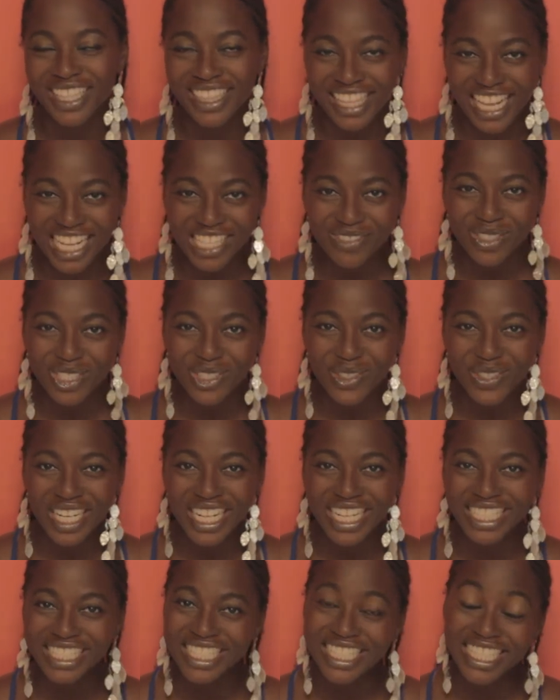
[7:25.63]
Thanks for
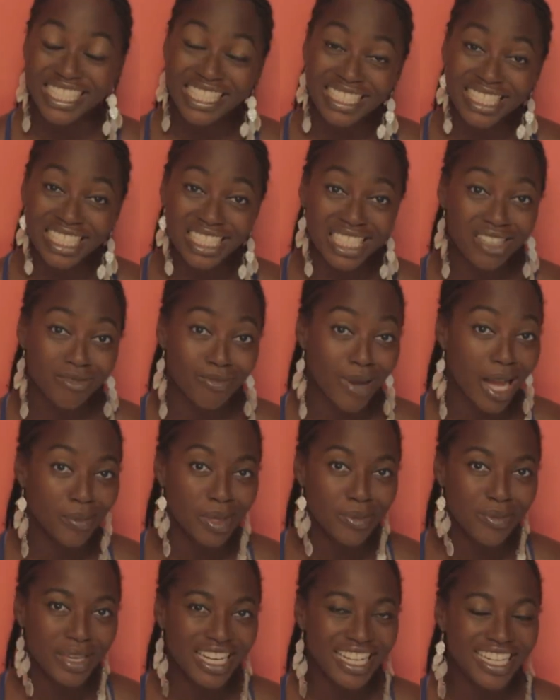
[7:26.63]
tuning in to this edition of
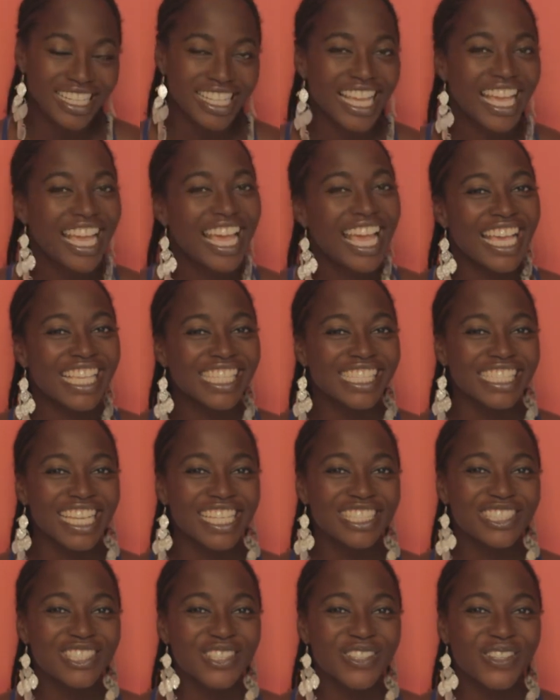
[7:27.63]
Mommy Minute, and
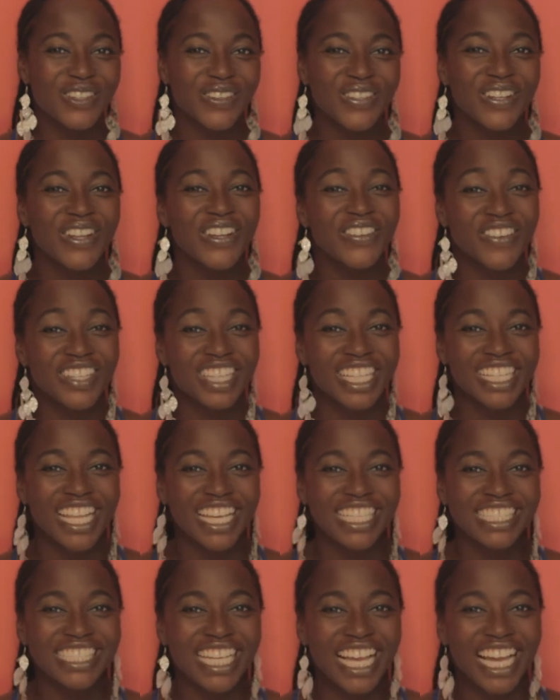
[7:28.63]
stay tuned for the
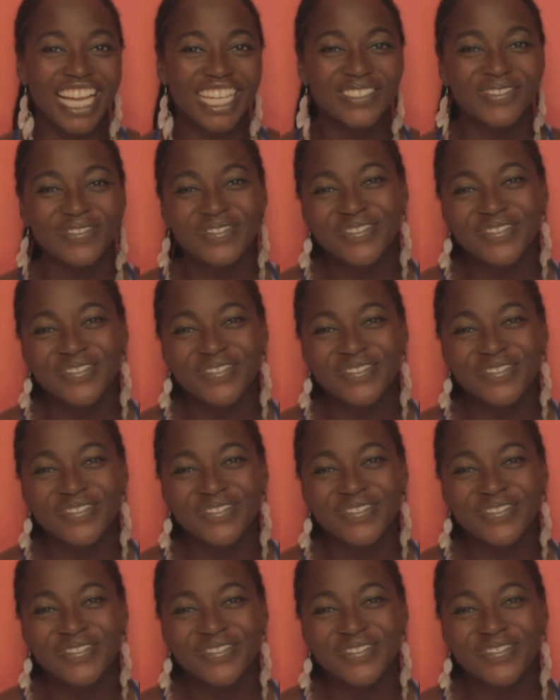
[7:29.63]
next time.